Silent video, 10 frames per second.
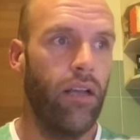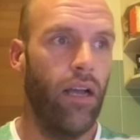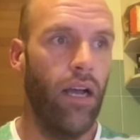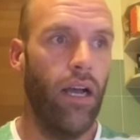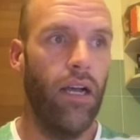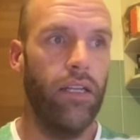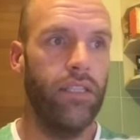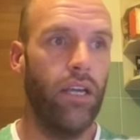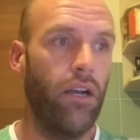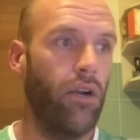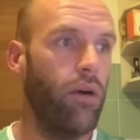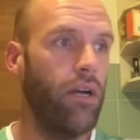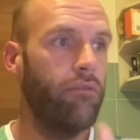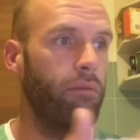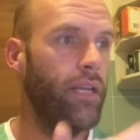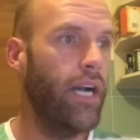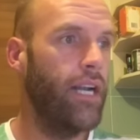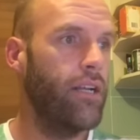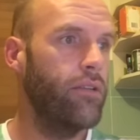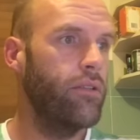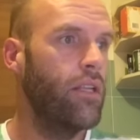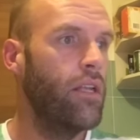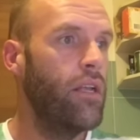Uh, so a quote from the article,